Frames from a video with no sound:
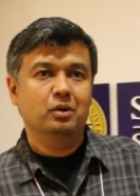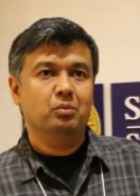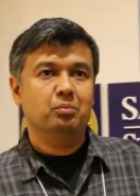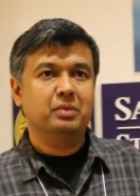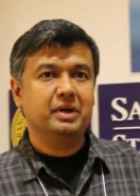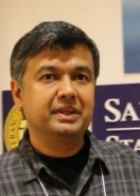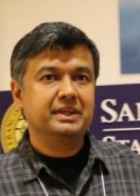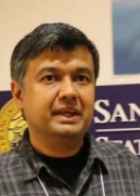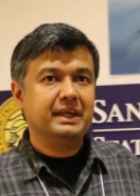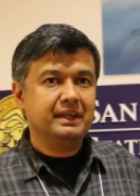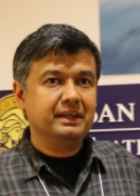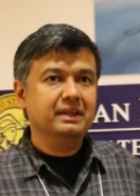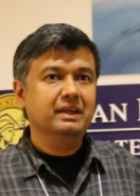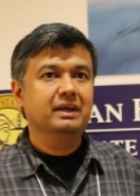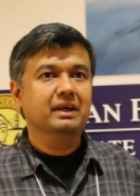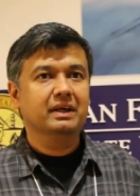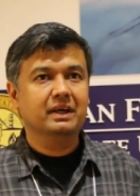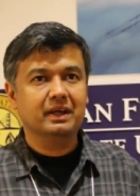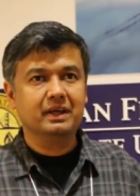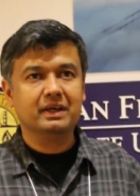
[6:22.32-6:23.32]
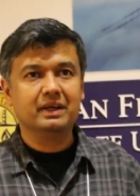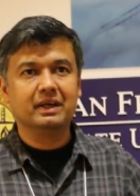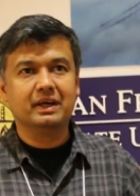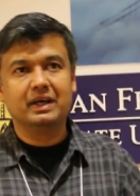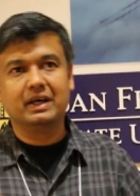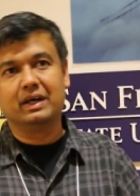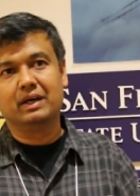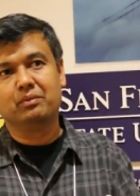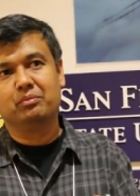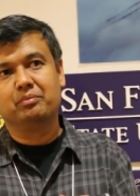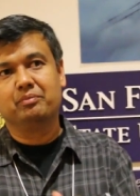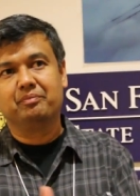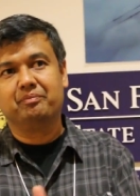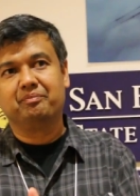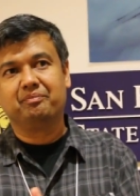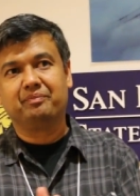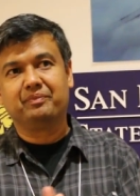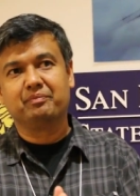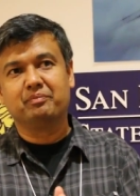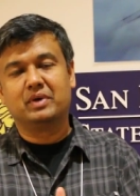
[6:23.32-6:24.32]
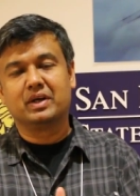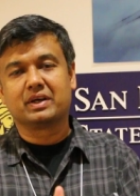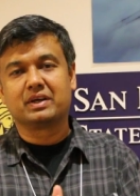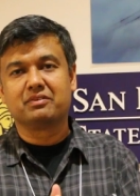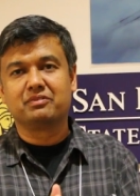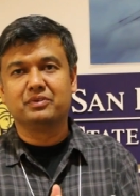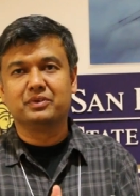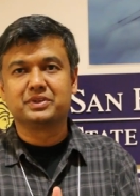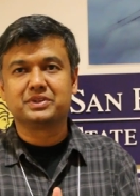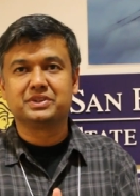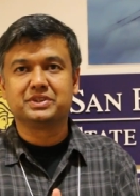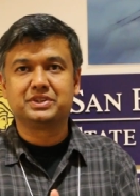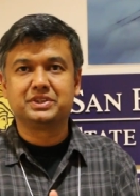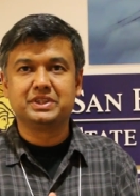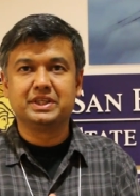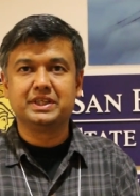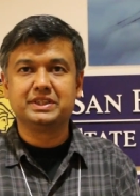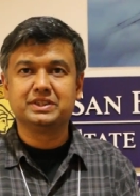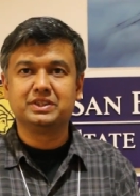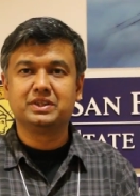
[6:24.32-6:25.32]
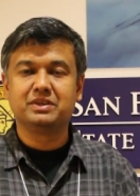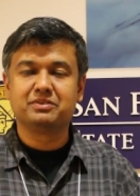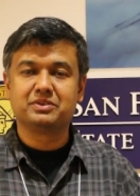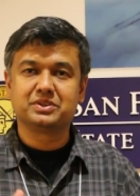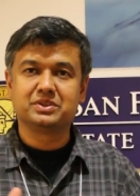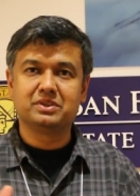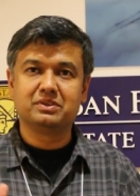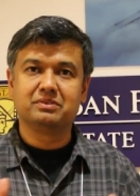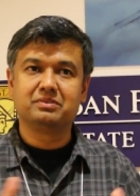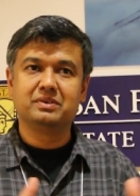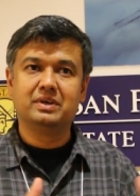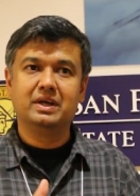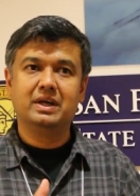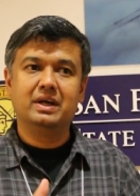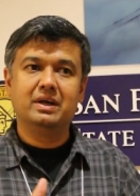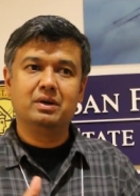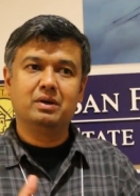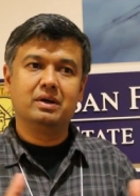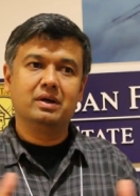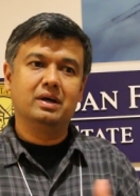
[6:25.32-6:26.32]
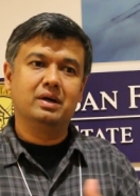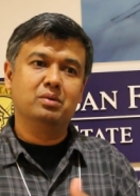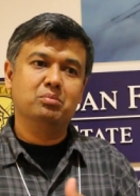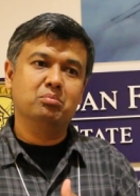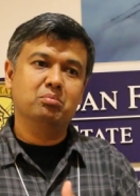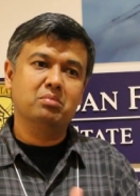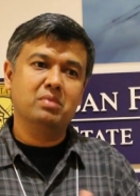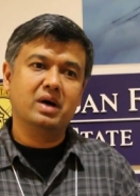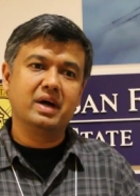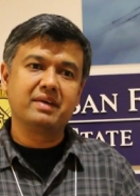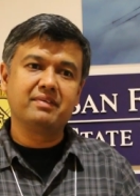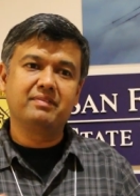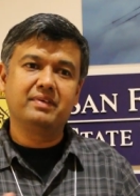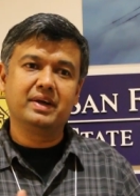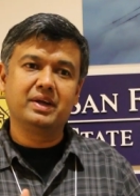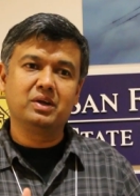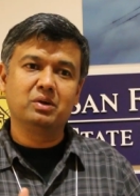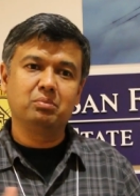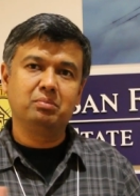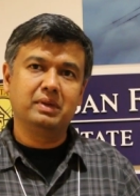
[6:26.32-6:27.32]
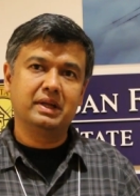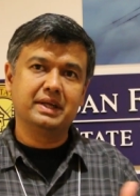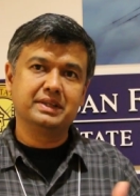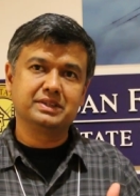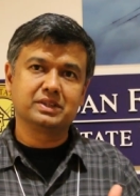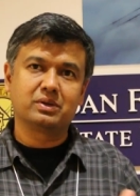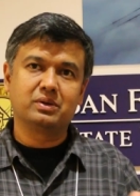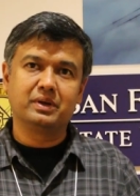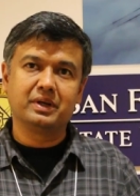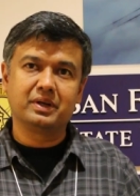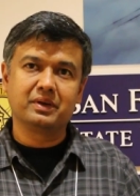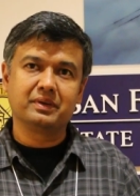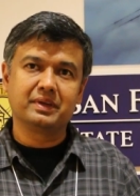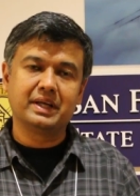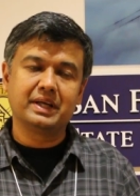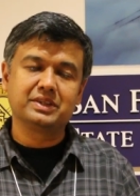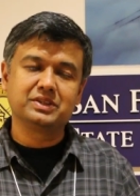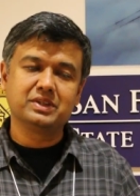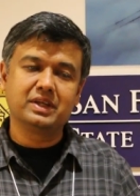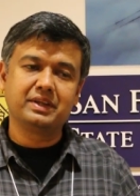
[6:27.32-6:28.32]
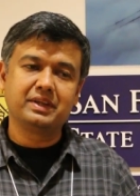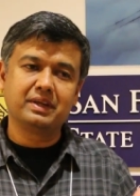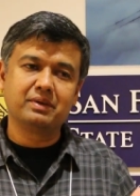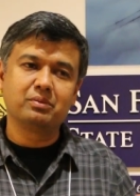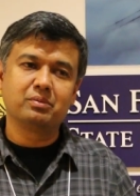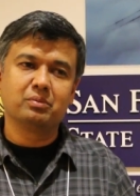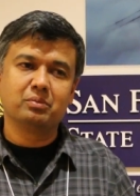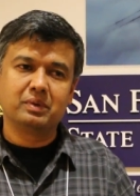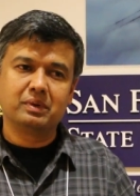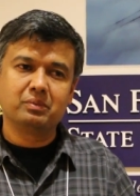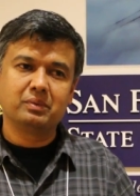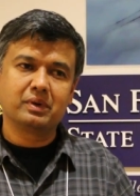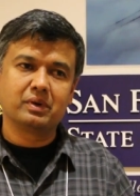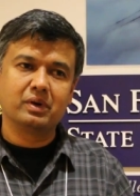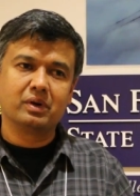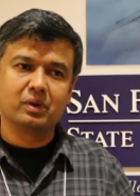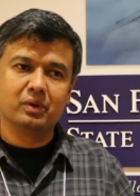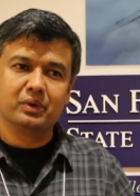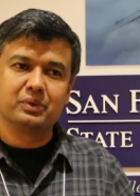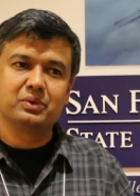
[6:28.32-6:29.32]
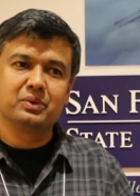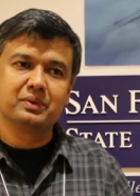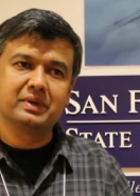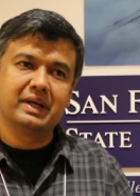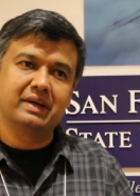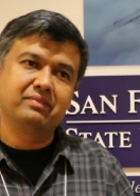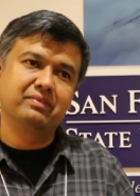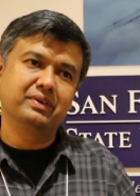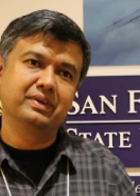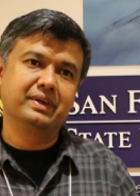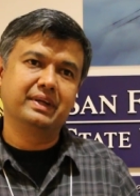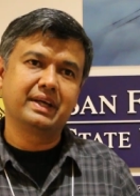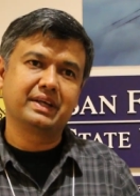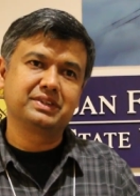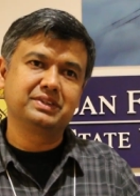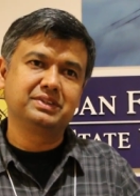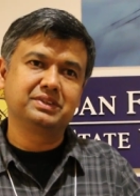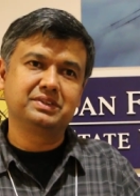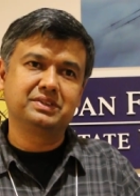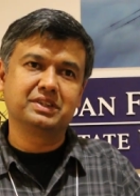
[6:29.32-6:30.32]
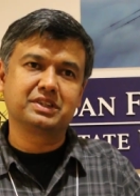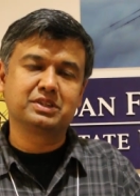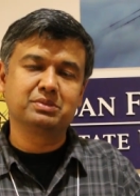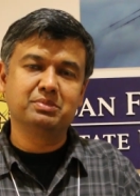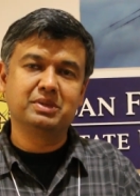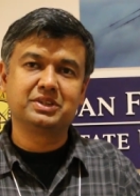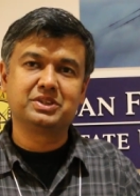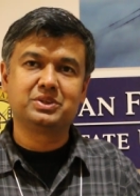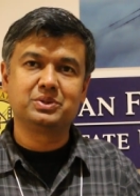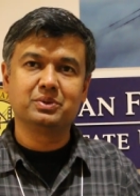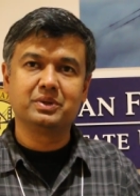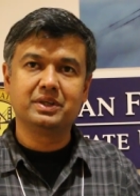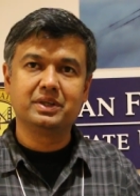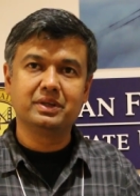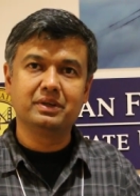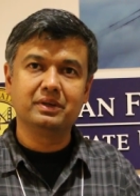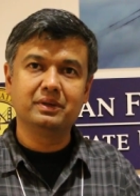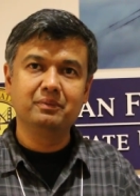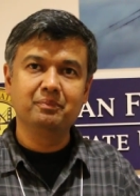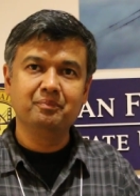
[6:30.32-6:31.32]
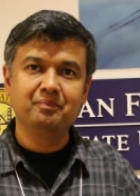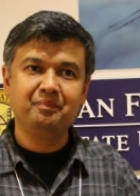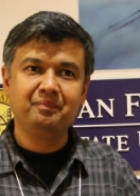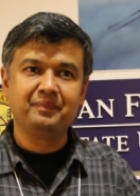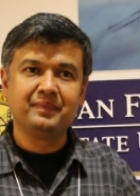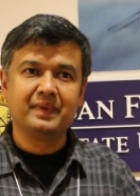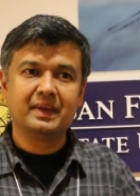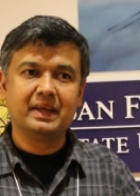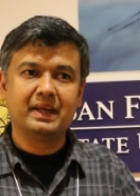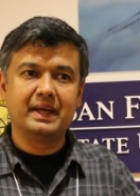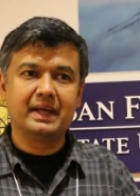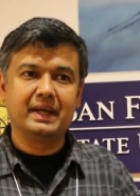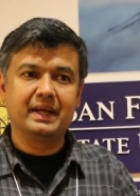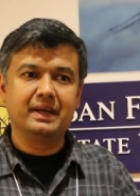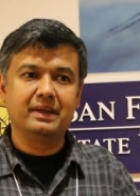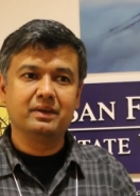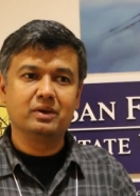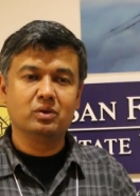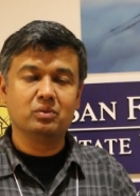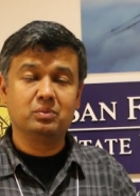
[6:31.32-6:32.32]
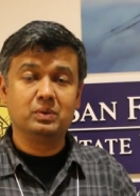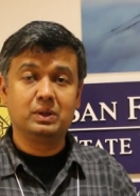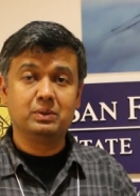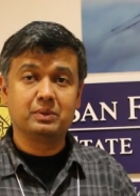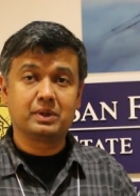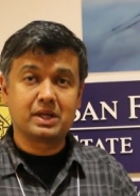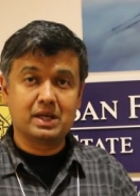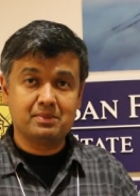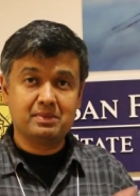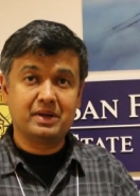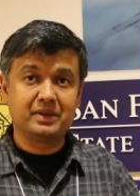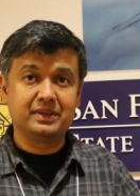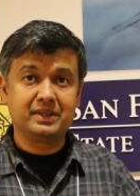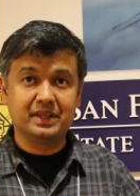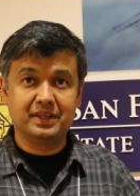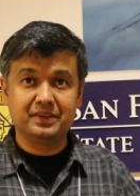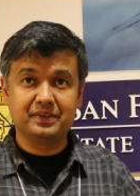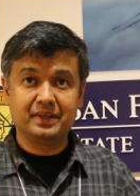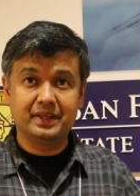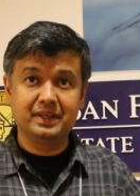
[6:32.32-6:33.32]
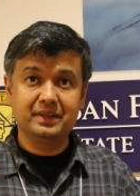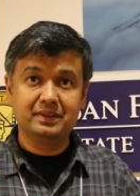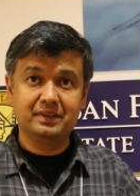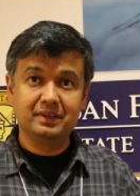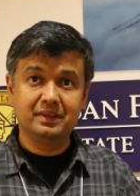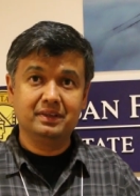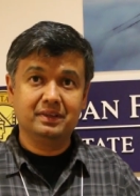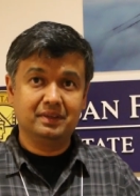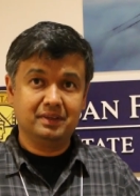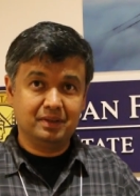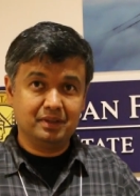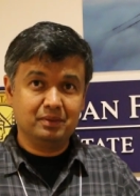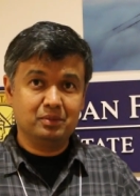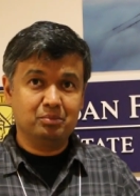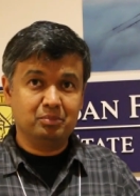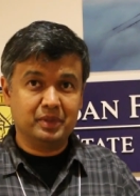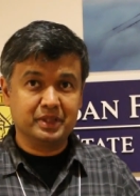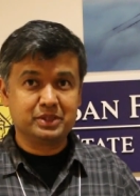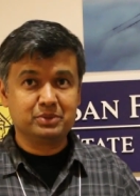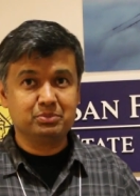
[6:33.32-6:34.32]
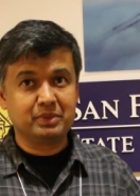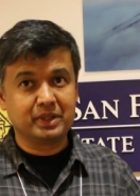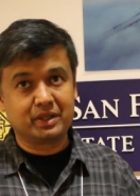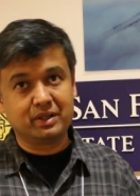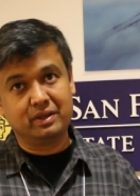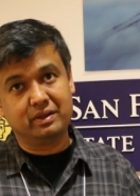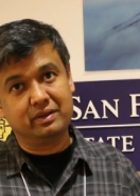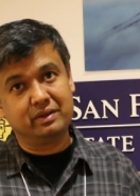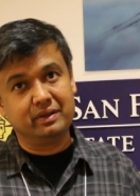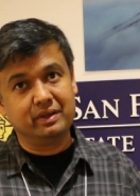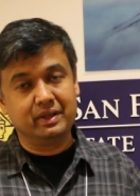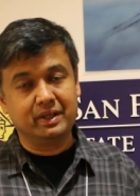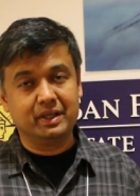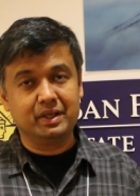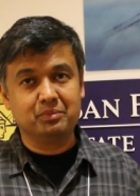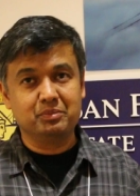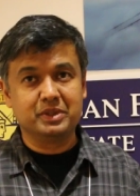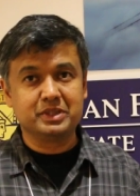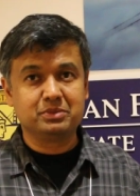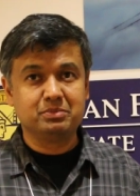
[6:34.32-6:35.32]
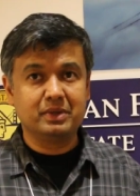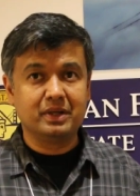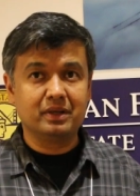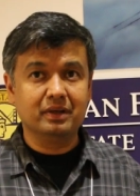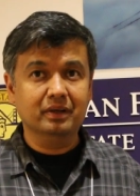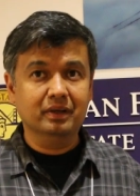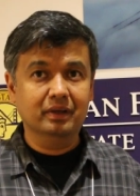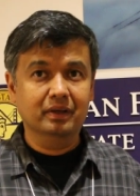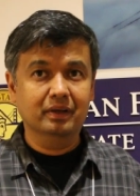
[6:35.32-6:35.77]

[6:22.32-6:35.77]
But then uh, market forces change, and you have to sort of uh, modify your plans according to that. So I think we, we're going to go through that for the next six months to a year, and hopefully we come out the other end much bigger and much better.